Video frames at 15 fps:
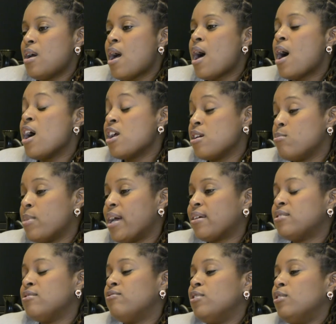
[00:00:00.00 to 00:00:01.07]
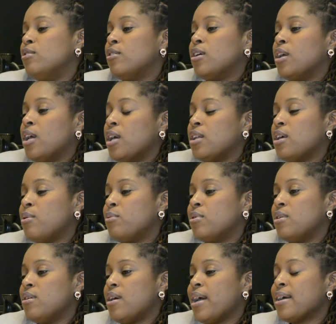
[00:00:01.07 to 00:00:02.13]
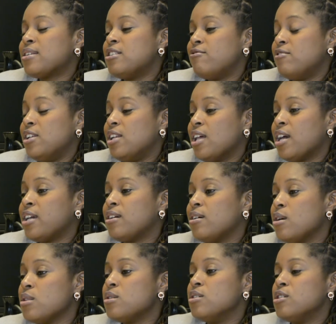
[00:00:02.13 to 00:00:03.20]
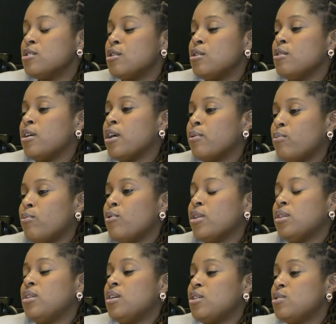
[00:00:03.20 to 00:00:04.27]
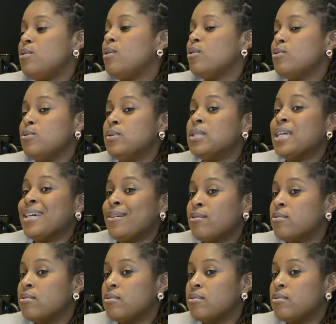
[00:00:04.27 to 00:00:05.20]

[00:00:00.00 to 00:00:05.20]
I am actively looking, and I would actively like others to look at what things you can do now